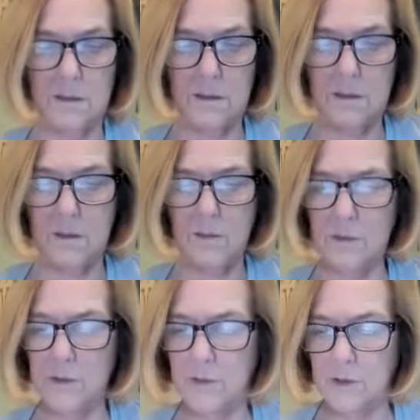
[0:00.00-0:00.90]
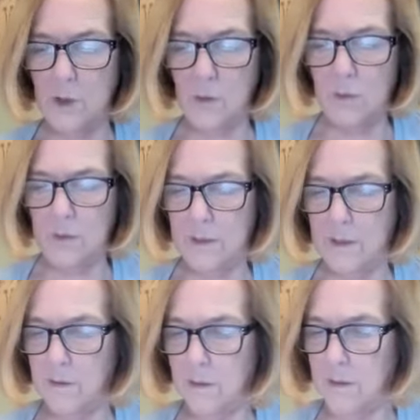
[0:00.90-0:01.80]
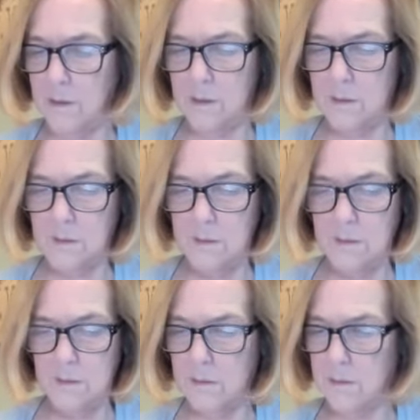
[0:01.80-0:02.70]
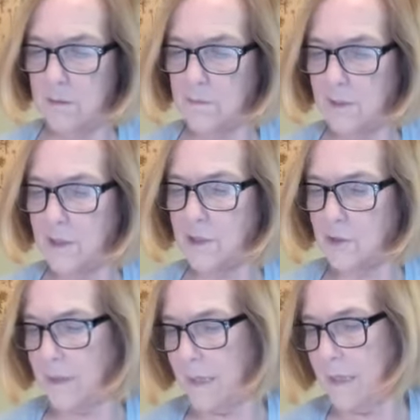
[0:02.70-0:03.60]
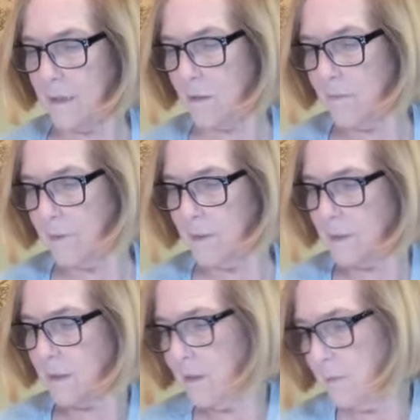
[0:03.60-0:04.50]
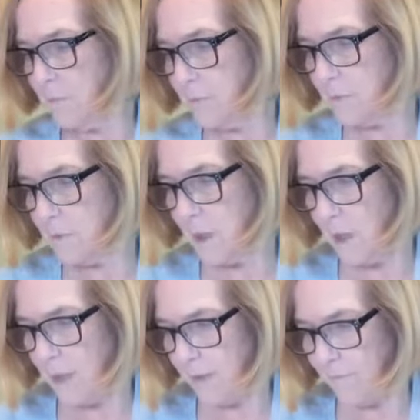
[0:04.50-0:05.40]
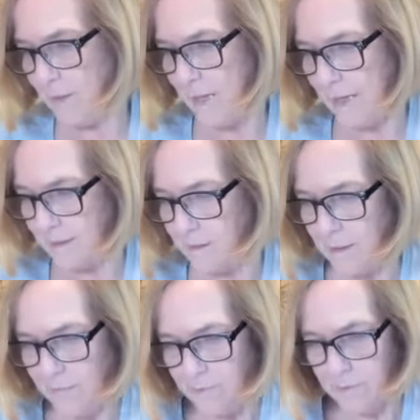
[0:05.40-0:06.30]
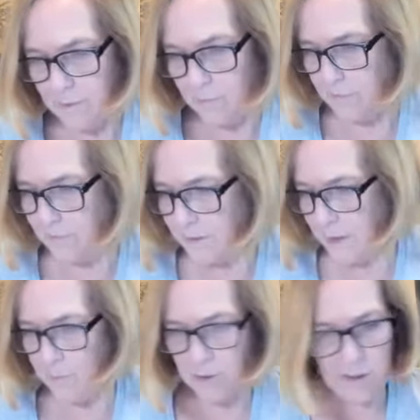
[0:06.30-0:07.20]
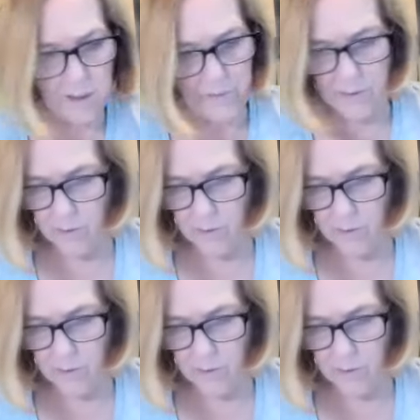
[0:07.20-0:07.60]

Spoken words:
So we'll do a total length on it. Because you can on this type. Lay flat. I have a little bit of a tablecloth